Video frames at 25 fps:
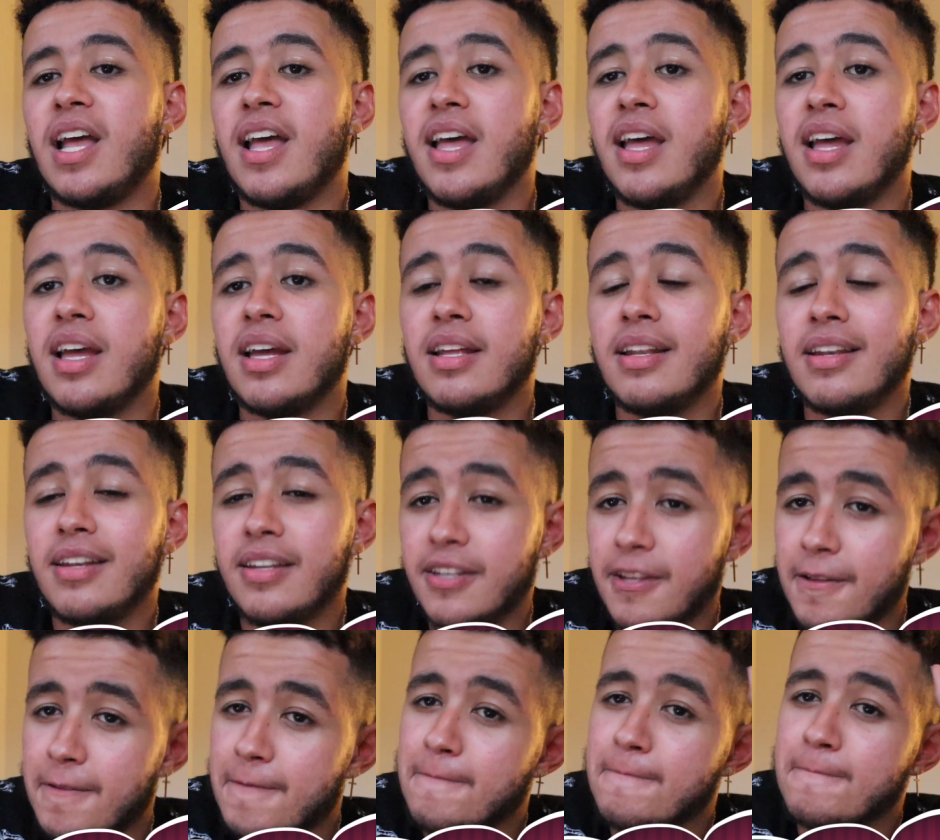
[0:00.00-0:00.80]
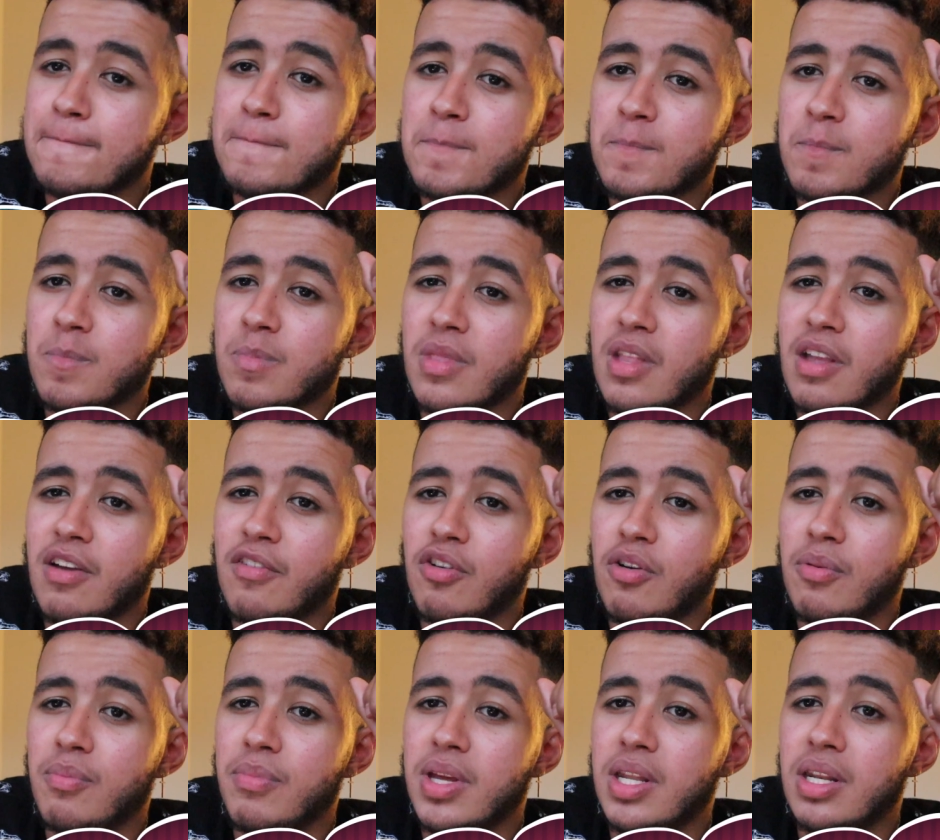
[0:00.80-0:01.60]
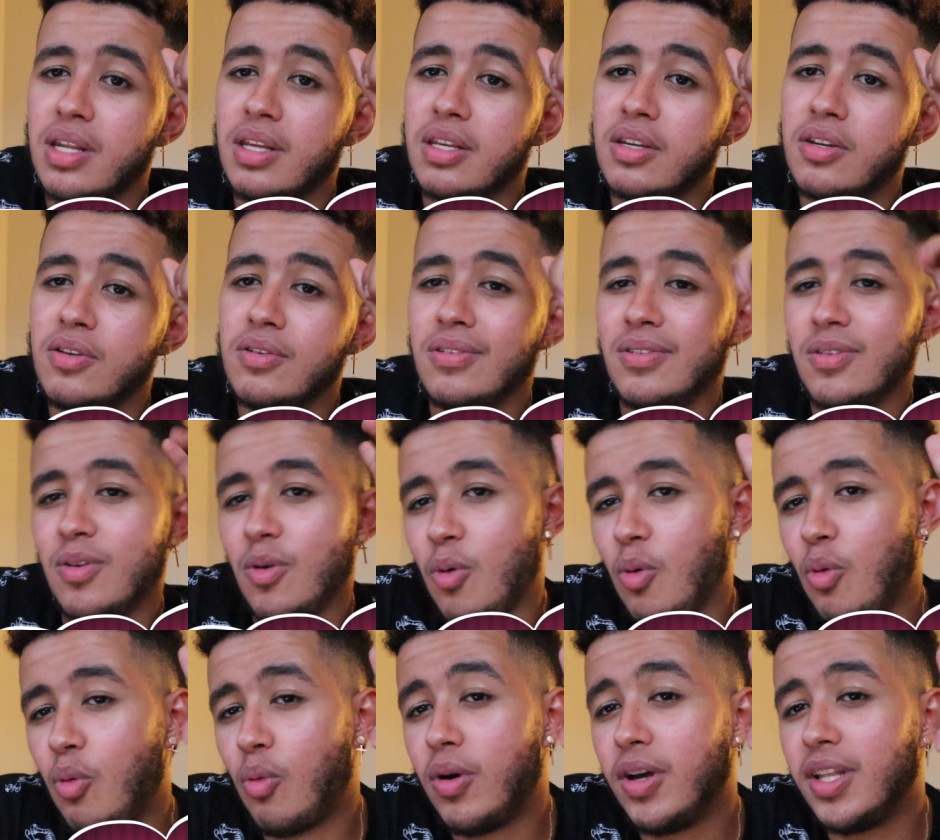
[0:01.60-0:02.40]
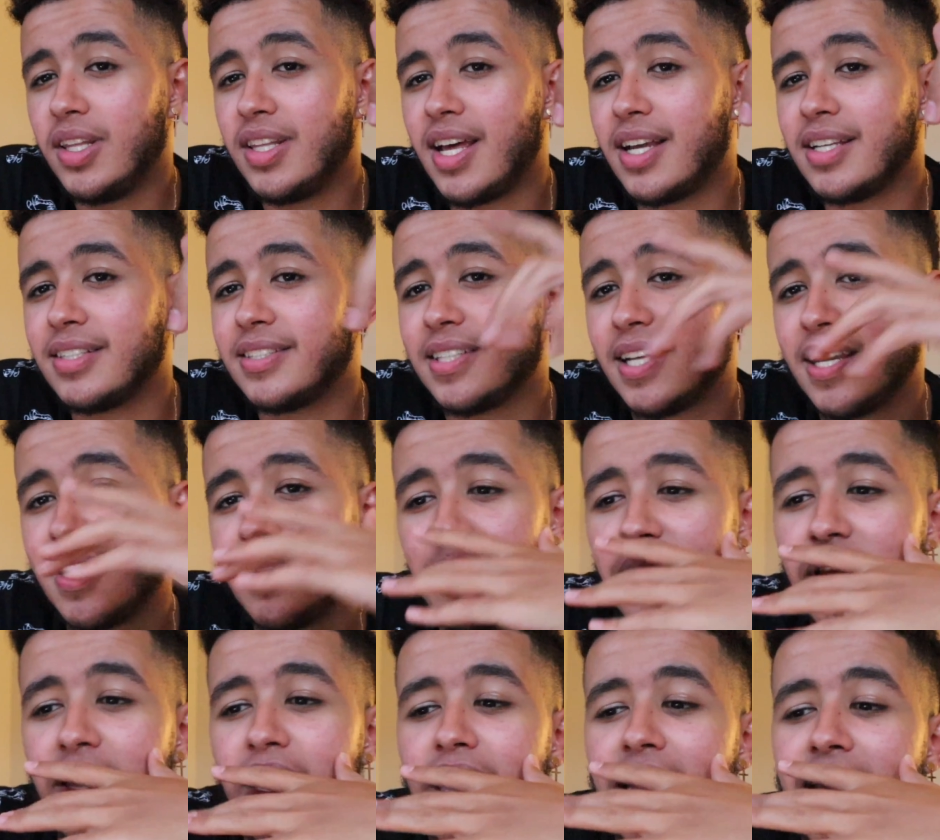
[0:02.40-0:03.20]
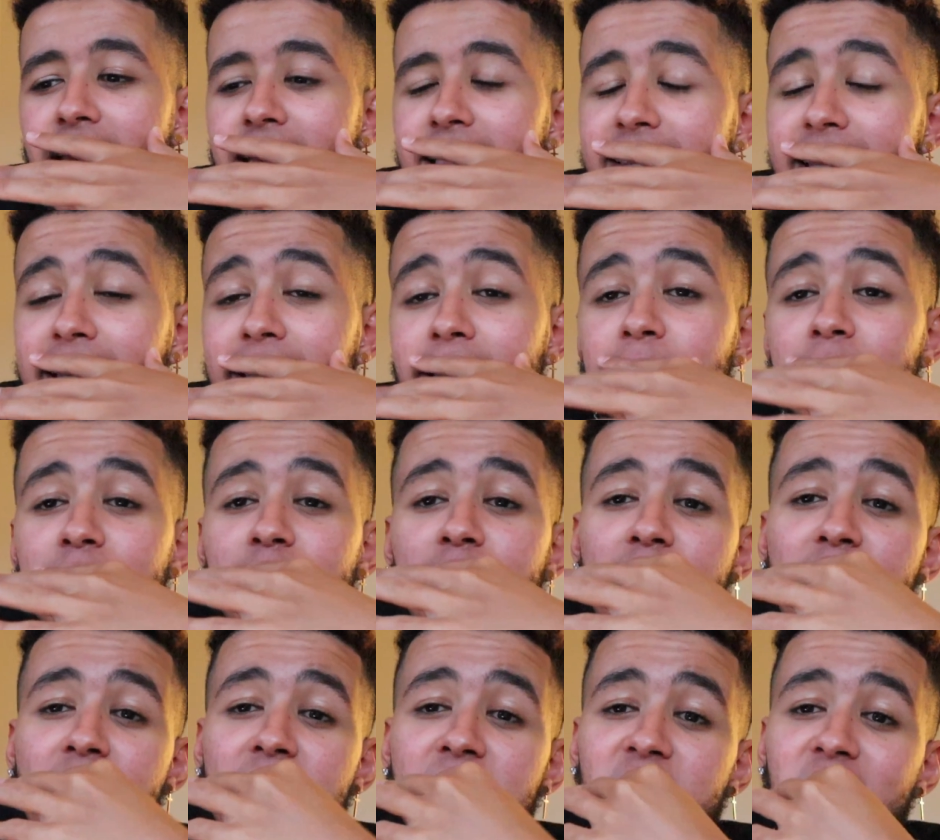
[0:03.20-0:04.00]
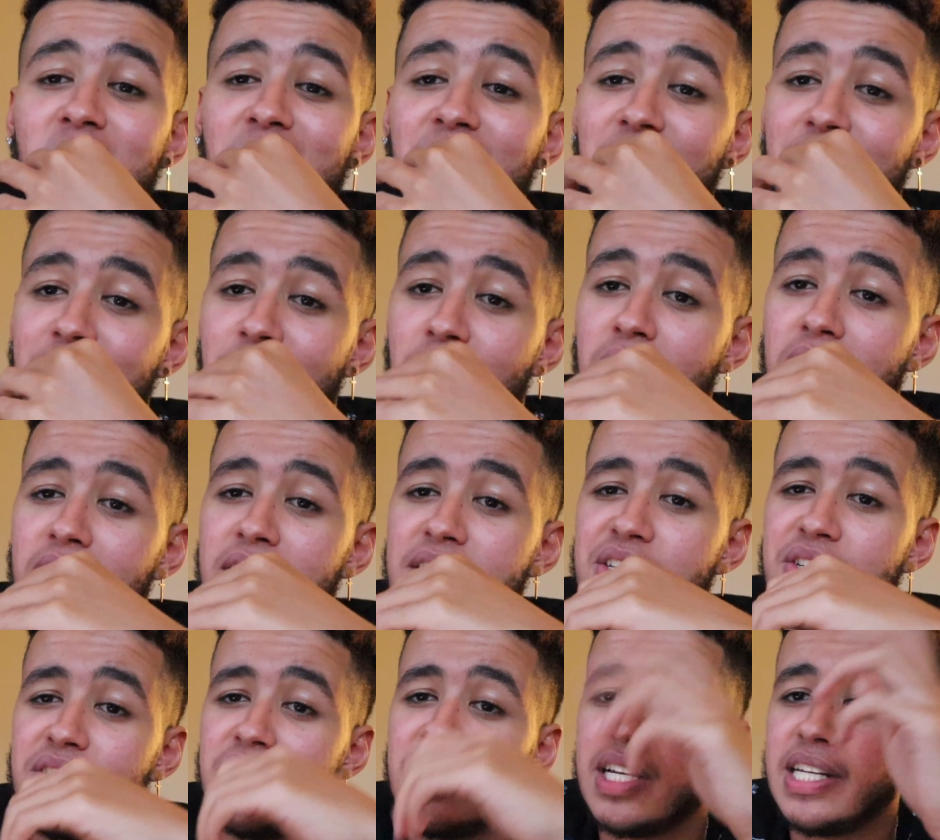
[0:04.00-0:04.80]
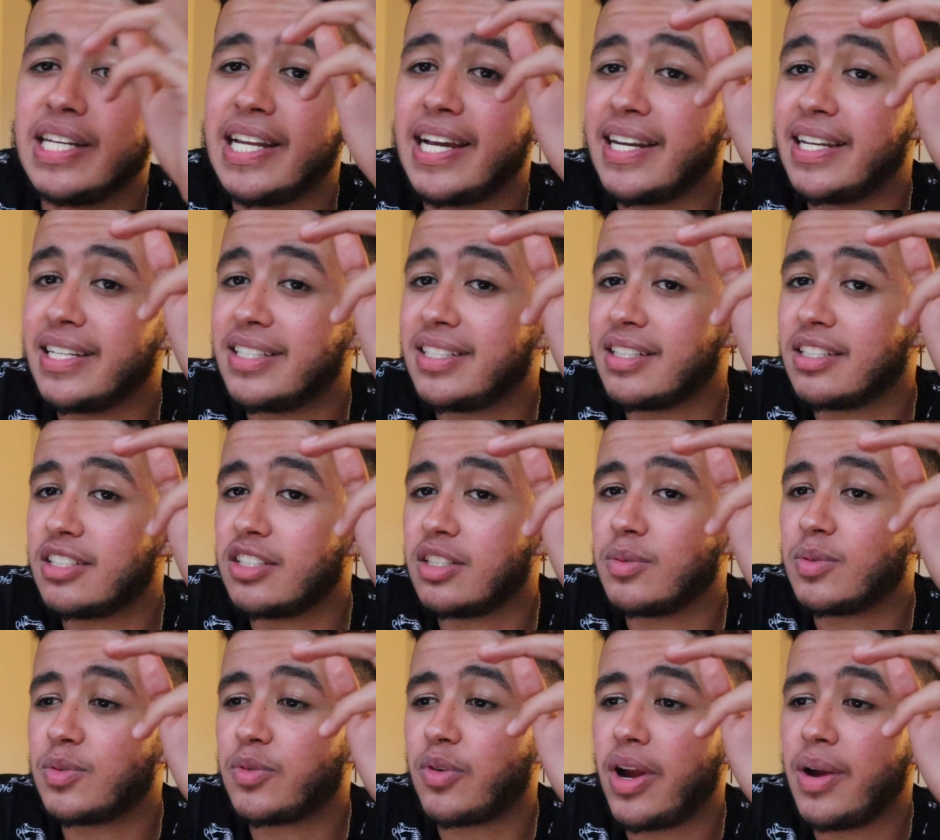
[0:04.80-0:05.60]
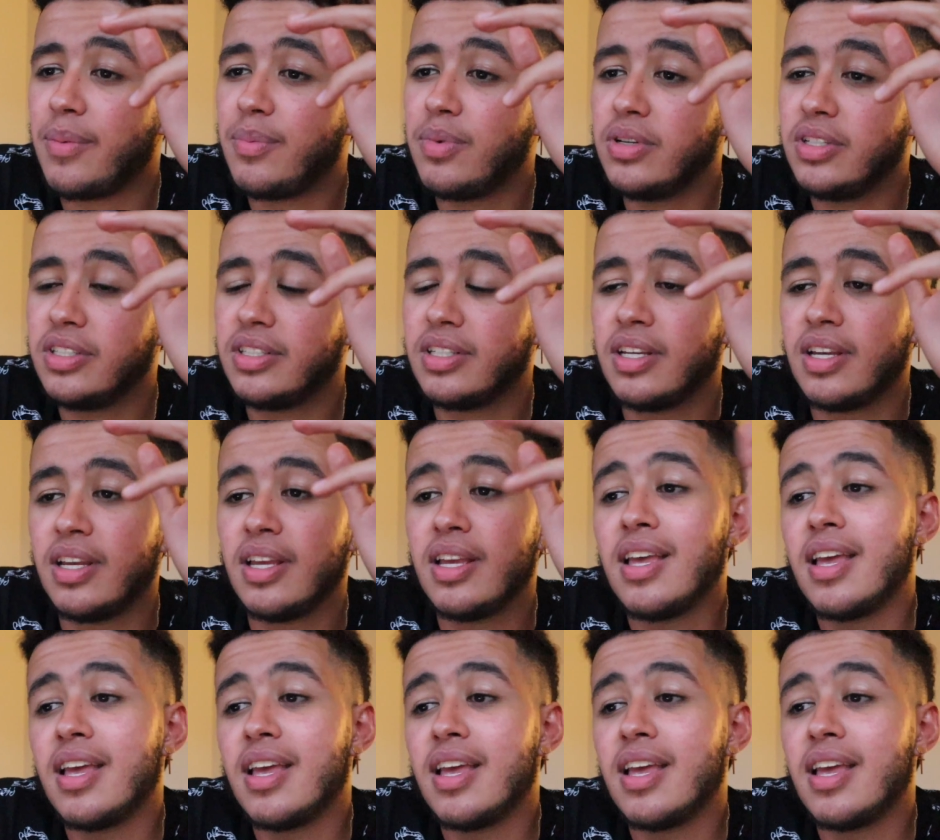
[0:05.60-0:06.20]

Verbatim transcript: And from me to you, one last time, thank you so much for 496 subscribers.